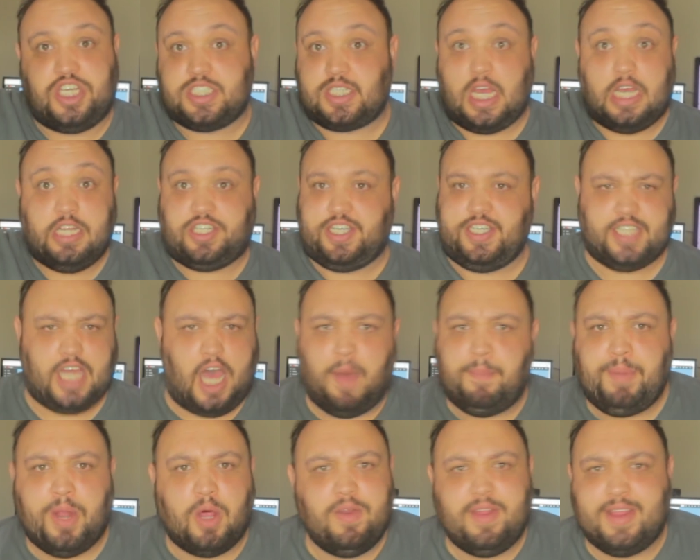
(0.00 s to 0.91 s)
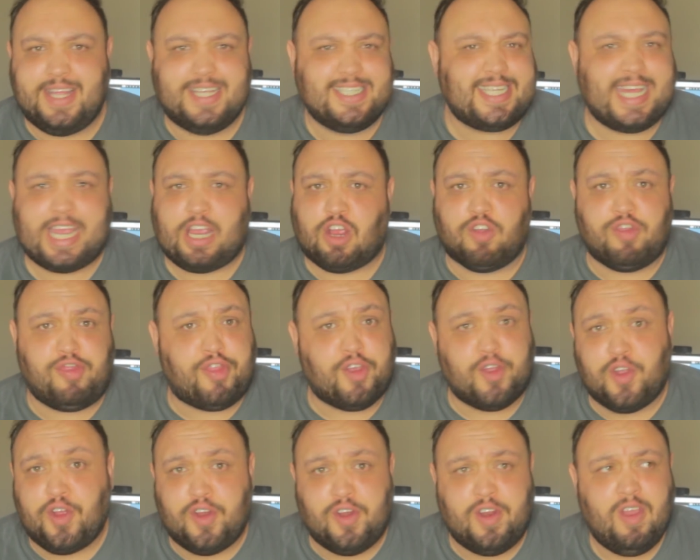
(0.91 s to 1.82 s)
just she's uploaded this is like her
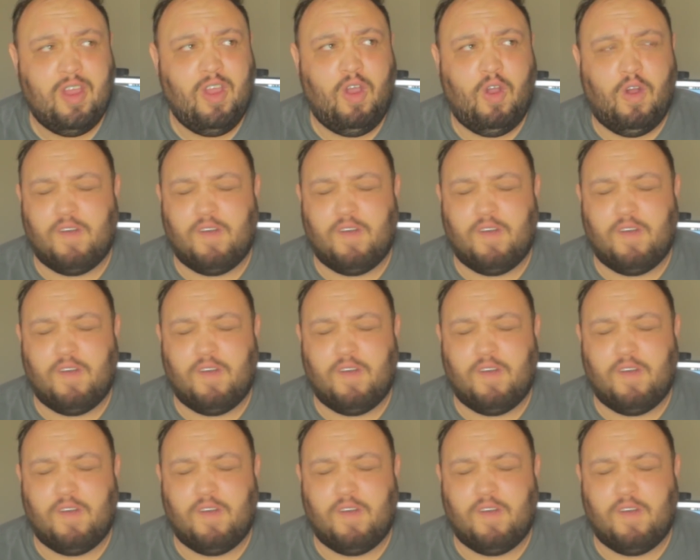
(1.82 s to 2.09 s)
third